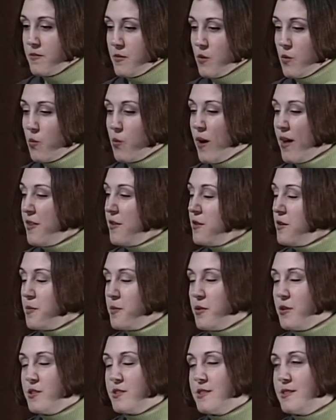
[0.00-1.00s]
Whether a
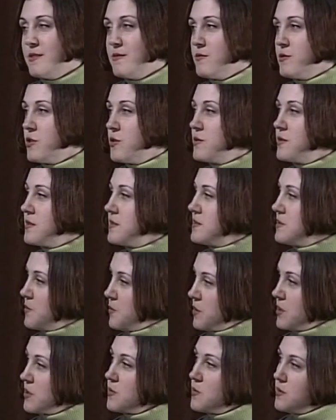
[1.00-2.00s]
person chooses to
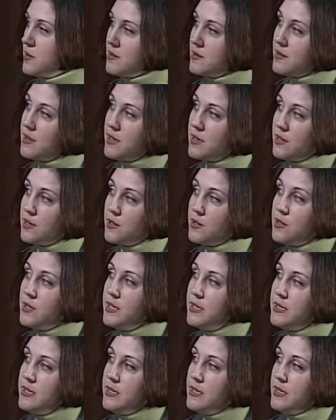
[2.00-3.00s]
work with their
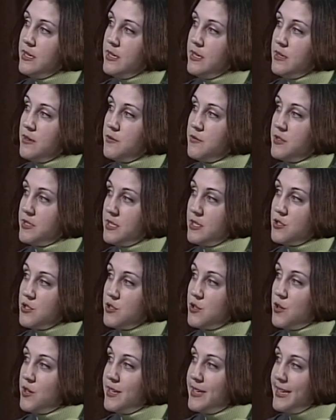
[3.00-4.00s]
physician
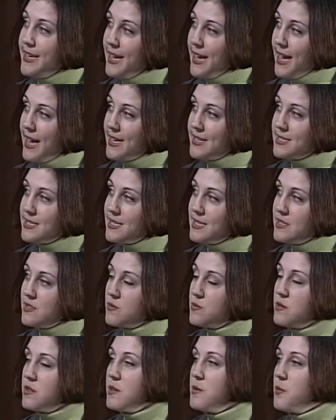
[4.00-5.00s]
or not, it's
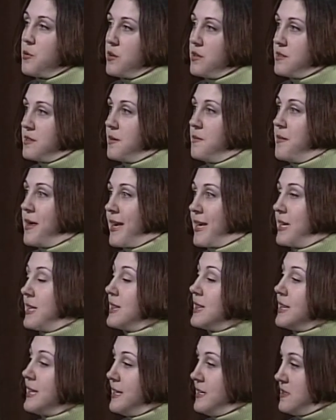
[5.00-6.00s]
really important to make a
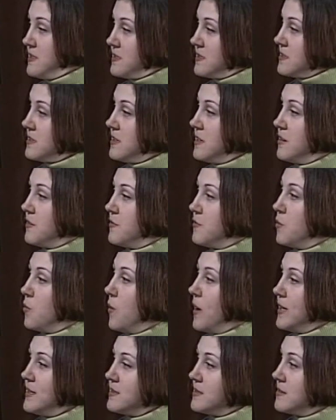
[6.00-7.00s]
list of
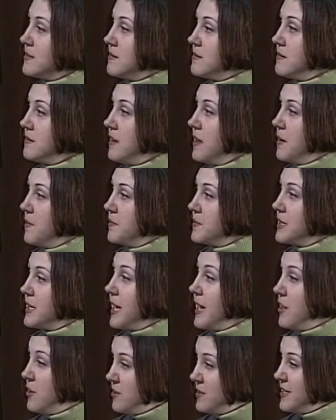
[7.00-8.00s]
what
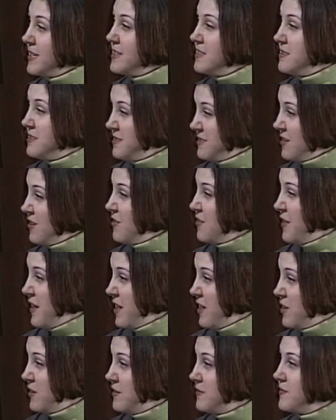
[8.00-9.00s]
care needs are
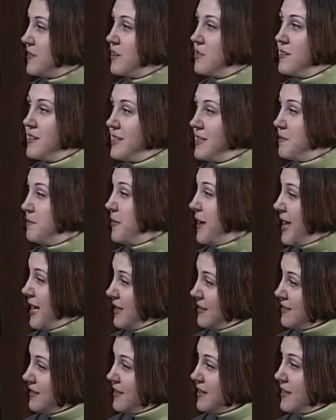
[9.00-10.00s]
there. If they're needing
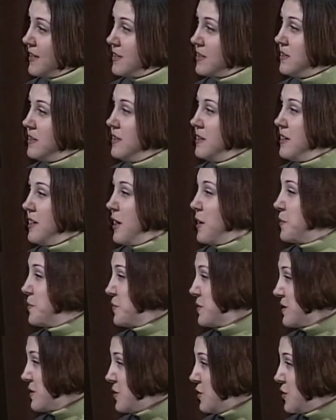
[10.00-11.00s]
bathing, help
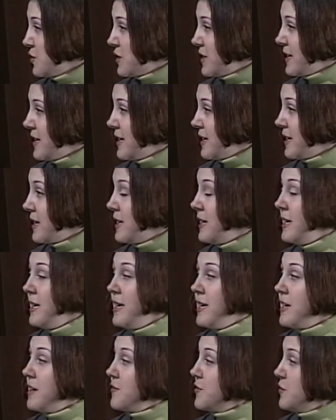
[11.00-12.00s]
with cooking,
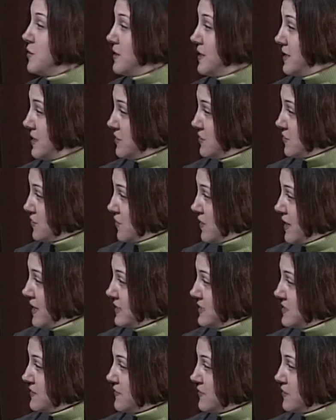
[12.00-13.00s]
if they're needing
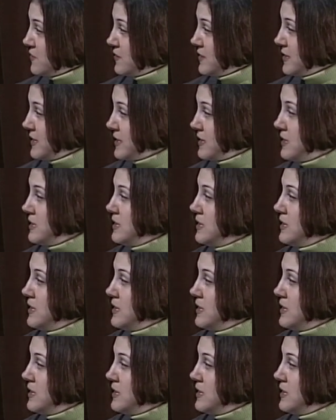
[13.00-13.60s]
transferring.